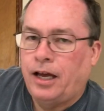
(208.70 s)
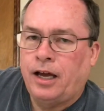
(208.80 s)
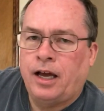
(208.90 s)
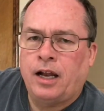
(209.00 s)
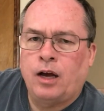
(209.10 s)

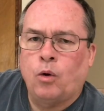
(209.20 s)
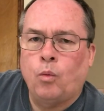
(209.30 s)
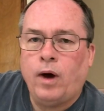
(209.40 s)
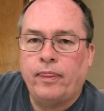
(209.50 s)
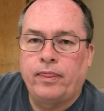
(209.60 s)
and I go,
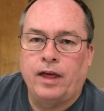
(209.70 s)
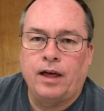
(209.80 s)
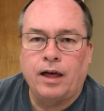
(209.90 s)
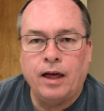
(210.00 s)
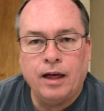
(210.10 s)
what the
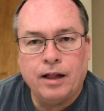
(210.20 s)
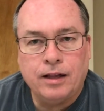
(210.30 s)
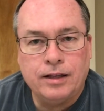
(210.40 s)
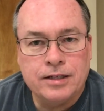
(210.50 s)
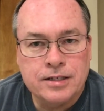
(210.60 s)

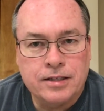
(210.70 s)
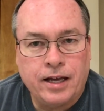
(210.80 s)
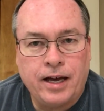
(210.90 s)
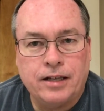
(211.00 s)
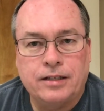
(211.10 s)
hell is
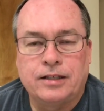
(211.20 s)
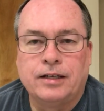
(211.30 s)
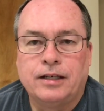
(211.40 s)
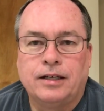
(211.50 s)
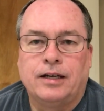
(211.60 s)
that?
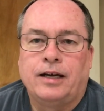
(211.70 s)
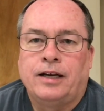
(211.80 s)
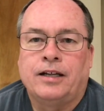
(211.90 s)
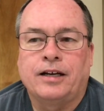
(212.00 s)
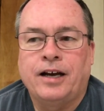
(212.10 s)

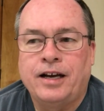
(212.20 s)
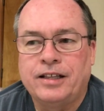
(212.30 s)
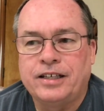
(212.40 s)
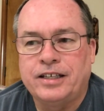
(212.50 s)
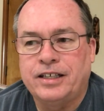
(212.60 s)
And it kind
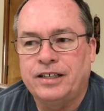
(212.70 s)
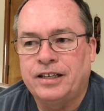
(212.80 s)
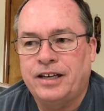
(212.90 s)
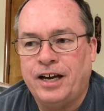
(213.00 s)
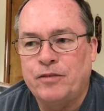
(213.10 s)

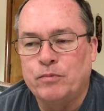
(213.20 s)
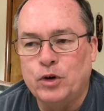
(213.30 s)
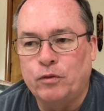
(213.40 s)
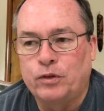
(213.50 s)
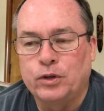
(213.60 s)
of
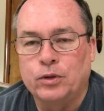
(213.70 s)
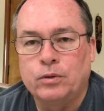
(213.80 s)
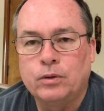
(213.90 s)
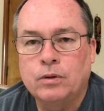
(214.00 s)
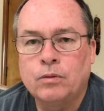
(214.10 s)
moved to,
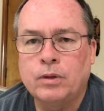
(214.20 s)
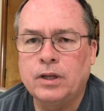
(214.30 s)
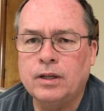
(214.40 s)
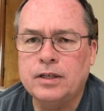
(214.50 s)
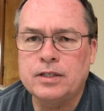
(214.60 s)
what the
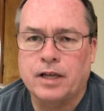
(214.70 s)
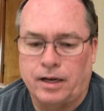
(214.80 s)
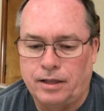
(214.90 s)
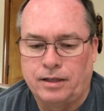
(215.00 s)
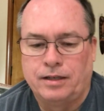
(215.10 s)
hell is
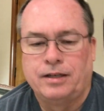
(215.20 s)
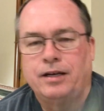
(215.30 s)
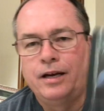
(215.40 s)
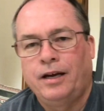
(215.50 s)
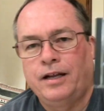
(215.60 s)
that?
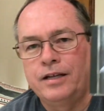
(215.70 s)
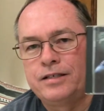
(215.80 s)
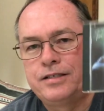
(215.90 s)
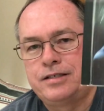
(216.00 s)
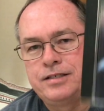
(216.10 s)
And
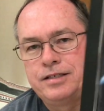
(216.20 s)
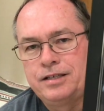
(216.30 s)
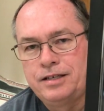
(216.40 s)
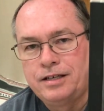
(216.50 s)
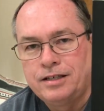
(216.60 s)
it's
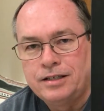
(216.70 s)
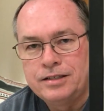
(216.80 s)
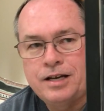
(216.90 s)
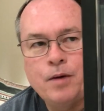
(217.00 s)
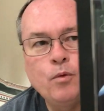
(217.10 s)

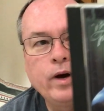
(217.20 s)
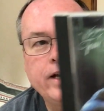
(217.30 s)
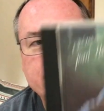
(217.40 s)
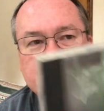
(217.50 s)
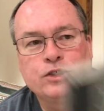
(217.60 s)
Tom
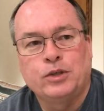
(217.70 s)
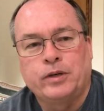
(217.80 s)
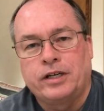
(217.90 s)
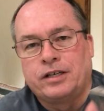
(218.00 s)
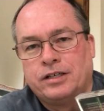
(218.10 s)
Waits
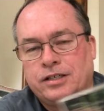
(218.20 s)
doing